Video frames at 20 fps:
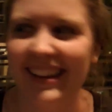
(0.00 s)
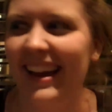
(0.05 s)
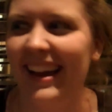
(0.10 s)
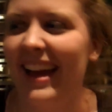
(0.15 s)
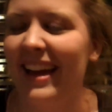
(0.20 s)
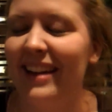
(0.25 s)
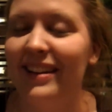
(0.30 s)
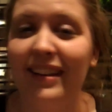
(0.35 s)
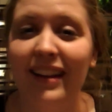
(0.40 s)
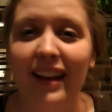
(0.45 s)

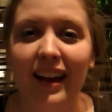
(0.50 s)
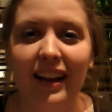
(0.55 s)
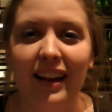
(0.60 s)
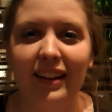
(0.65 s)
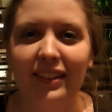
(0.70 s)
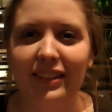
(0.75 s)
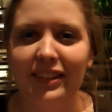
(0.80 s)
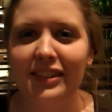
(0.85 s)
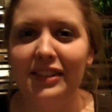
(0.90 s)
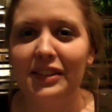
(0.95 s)
And
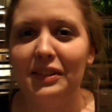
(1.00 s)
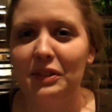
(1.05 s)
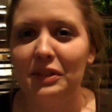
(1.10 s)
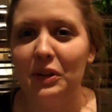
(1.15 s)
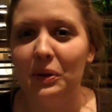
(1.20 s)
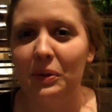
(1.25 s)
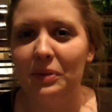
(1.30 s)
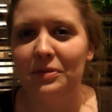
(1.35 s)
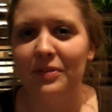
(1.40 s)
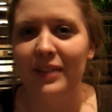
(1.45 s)
this is, you
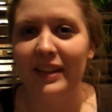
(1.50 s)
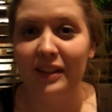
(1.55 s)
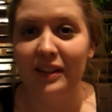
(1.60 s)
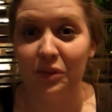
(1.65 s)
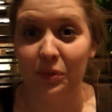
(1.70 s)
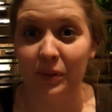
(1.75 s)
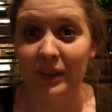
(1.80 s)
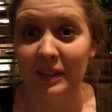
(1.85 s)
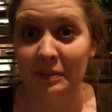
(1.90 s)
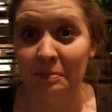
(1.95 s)
know what, VEDA's
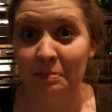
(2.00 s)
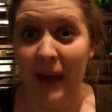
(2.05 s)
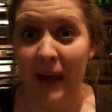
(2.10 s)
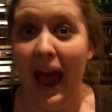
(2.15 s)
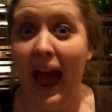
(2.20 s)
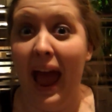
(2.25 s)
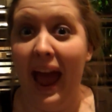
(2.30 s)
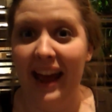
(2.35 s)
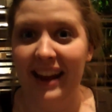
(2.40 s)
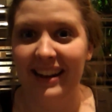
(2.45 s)
really
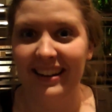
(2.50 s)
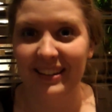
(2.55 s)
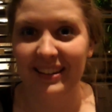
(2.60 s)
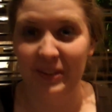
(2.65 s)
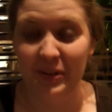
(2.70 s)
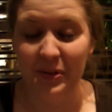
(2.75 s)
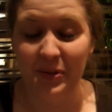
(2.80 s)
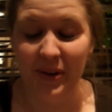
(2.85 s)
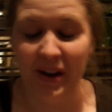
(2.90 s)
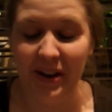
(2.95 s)
bad.
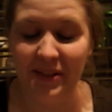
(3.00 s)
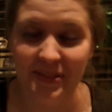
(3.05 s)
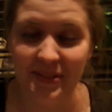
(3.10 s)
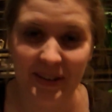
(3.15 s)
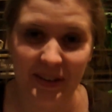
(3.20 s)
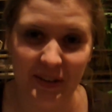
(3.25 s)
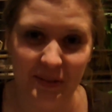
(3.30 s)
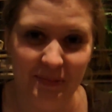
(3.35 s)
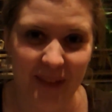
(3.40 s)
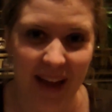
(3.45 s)
You know why
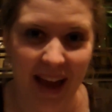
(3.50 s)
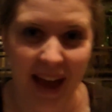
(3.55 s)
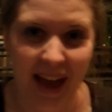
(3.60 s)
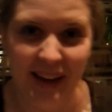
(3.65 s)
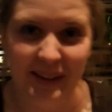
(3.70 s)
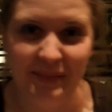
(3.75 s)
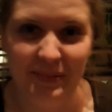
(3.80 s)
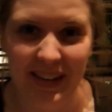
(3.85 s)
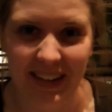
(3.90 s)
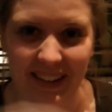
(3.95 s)
VEDA's
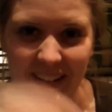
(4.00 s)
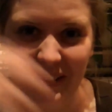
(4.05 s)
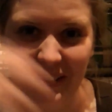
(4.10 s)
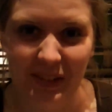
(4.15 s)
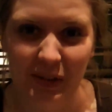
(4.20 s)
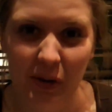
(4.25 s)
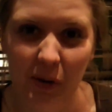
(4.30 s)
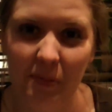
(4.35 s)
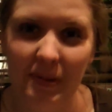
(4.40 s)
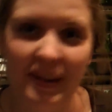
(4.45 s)
bad? Because
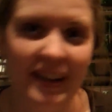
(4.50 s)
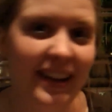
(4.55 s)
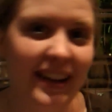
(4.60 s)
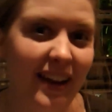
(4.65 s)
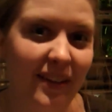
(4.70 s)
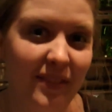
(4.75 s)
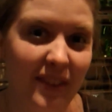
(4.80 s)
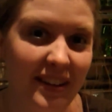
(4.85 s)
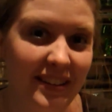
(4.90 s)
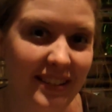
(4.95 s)
nobody
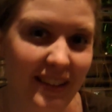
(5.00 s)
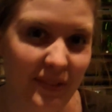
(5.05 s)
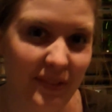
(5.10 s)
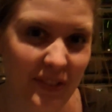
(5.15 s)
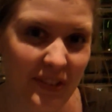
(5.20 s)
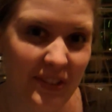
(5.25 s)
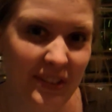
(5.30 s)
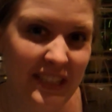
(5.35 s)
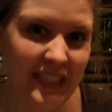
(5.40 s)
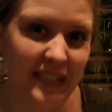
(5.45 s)
has ever
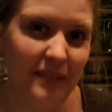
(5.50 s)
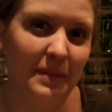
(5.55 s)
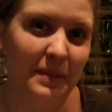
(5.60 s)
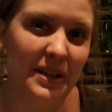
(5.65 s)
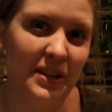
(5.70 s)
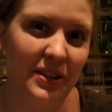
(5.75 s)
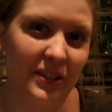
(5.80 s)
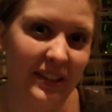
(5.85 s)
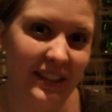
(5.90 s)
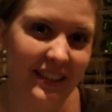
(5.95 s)
seen me
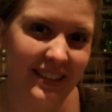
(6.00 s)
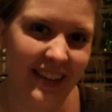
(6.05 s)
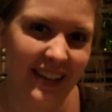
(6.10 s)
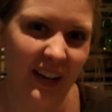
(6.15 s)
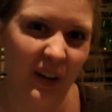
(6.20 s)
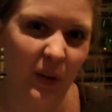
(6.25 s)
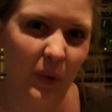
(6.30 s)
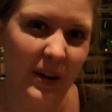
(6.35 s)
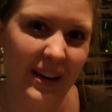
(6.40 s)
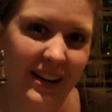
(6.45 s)
during
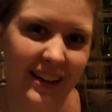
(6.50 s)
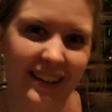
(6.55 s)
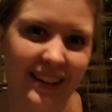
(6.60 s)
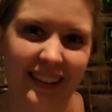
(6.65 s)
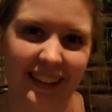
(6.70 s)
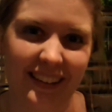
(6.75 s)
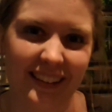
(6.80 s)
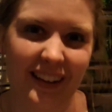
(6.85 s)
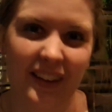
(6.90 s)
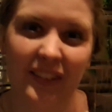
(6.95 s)
Tech Week,
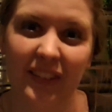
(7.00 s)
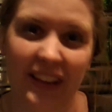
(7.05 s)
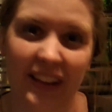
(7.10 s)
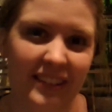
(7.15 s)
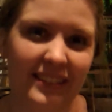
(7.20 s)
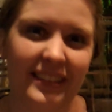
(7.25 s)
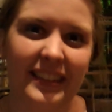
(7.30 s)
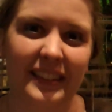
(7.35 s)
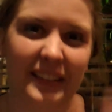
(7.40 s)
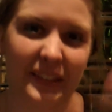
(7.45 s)

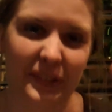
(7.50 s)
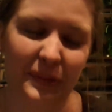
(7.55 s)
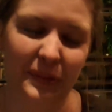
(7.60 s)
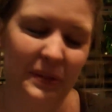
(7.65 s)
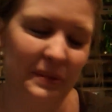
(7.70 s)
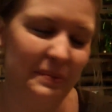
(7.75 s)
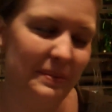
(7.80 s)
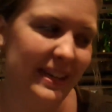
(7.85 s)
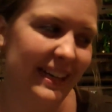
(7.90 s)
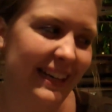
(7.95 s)
unless they live
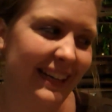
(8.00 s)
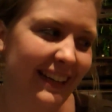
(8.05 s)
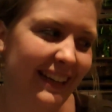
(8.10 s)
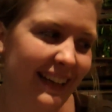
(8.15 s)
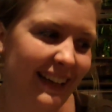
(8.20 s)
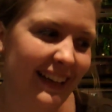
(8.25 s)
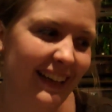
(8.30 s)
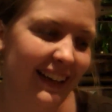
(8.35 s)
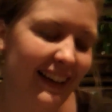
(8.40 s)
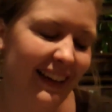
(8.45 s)
with me.
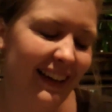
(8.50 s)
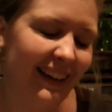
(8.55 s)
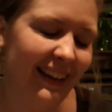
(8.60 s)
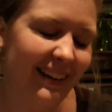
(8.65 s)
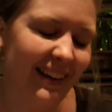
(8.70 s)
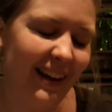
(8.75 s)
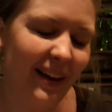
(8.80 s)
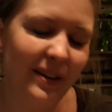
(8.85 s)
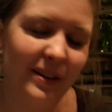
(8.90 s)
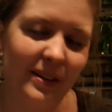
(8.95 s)
And
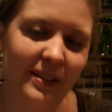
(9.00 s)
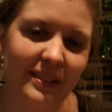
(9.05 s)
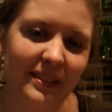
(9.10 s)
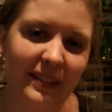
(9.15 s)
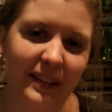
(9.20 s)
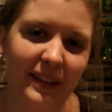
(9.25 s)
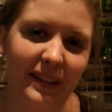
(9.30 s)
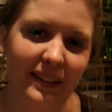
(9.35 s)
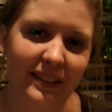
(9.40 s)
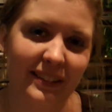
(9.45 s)
now you're
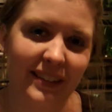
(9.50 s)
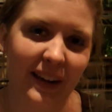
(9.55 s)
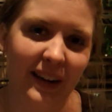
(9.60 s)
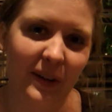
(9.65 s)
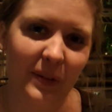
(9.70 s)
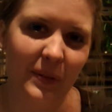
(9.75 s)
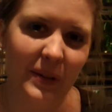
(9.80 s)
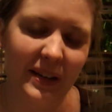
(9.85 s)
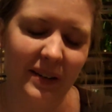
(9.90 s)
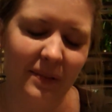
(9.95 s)
seeing
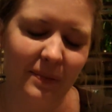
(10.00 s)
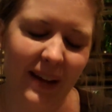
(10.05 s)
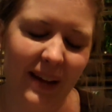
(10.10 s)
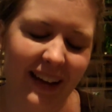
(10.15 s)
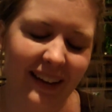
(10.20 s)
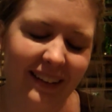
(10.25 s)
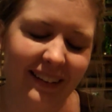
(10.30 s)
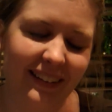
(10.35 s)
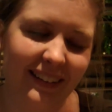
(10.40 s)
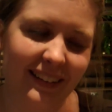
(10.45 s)
Tech Week
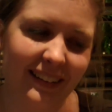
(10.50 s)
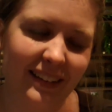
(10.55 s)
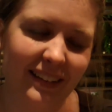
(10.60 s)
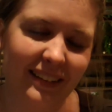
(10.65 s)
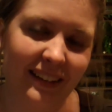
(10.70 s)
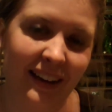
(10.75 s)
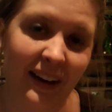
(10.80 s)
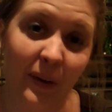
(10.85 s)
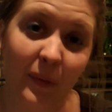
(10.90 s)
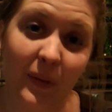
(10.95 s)
Manda, and
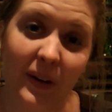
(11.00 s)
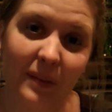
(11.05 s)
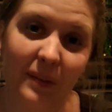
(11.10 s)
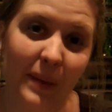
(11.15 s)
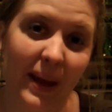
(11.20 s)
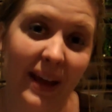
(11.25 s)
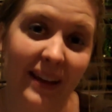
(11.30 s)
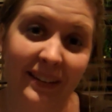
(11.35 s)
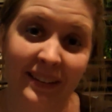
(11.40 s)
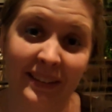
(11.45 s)
Tech Week
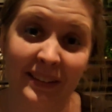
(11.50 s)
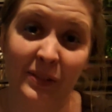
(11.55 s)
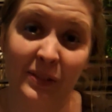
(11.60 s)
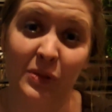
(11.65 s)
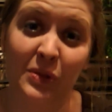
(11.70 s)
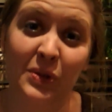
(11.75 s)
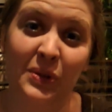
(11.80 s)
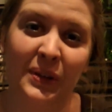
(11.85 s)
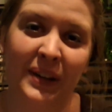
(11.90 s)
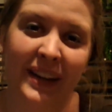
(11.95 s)
Manda is
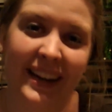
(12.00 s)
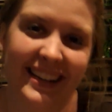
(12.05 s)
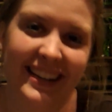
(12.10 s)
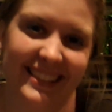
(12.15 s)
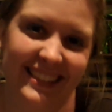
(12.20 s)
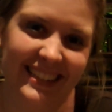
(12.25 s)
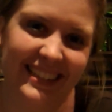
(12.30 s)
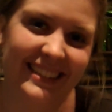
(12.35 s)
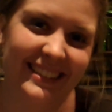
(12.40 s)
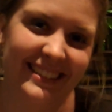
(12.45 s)

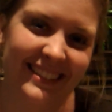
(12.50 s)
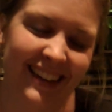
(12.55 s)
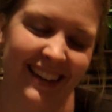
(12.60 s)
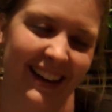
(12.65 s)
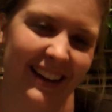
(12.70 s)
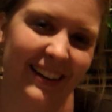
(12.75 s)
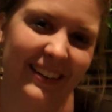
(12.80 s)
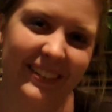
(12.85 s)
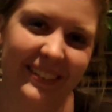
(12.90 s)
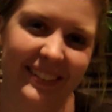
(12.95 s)
crazy and
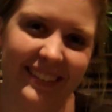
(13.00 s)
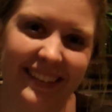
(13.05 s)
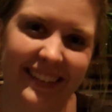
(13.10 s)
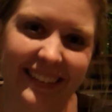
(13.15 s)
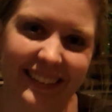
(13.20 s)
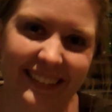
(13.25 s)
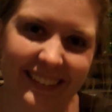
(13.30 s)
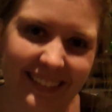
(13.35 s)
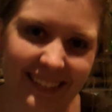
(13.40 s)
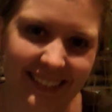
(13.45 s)
tired
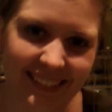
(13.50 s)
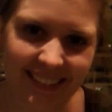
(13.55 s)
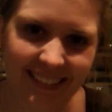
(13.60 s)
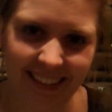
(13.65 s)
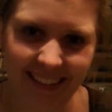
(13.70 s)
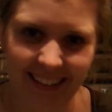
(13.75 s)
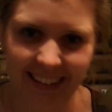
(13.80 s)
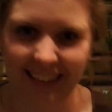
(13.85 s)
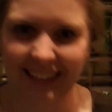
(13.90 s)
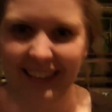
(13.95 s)
and
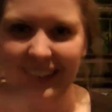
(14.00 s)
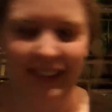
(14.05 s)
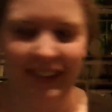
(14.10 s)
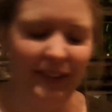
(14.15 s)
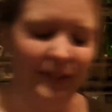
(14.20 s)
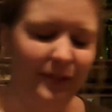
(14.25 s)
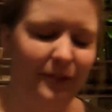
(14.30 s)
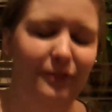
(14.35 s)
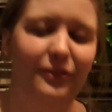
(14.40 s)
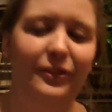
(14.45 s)

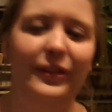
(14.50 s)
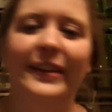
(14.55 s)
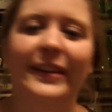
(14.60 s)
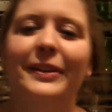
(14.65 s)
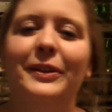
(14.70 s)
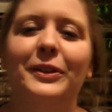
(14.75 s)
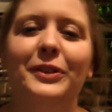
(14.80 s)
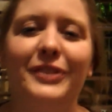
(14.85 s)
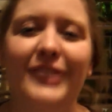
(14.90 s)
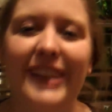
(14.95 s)

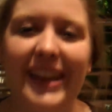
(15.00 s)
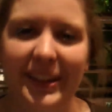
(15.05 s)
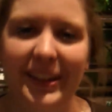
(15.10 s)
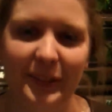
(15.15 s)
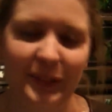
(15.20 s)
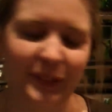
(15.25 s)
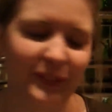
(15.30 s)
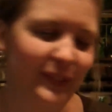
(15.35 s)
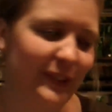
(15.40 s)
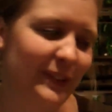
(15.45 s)
fiddle
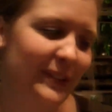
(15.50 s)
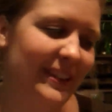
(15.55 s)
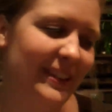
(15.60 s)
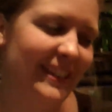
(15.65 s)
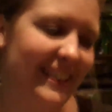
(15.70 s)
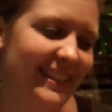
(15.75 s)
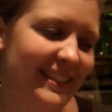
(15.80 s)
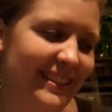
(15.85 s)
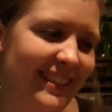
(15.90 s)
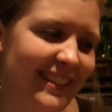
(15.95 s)
faddle
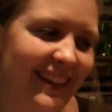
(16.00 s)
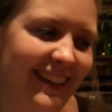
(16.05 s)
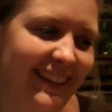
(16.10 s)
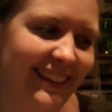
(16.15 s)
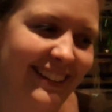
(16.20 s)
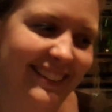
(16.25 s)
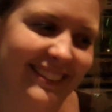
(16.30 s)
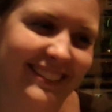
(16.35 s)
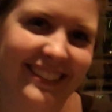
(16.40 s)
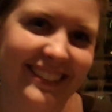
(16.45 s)
fooey.
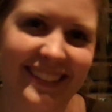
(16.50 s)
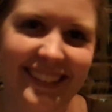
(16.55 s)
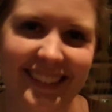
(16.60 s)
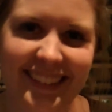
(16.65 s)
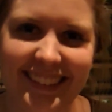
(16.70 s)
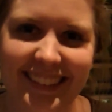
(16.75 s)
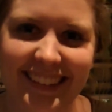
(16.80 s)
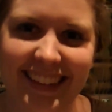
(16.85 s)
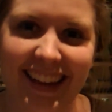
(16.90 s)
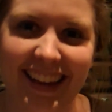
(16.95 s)

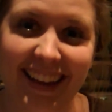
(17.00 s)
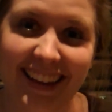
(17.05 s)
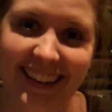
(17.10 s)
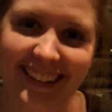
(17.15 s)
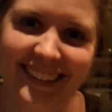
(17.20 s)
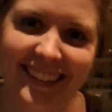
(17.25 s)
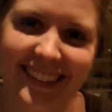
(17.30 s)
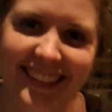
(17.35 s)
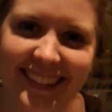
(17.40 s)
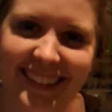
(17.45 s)
And yeah.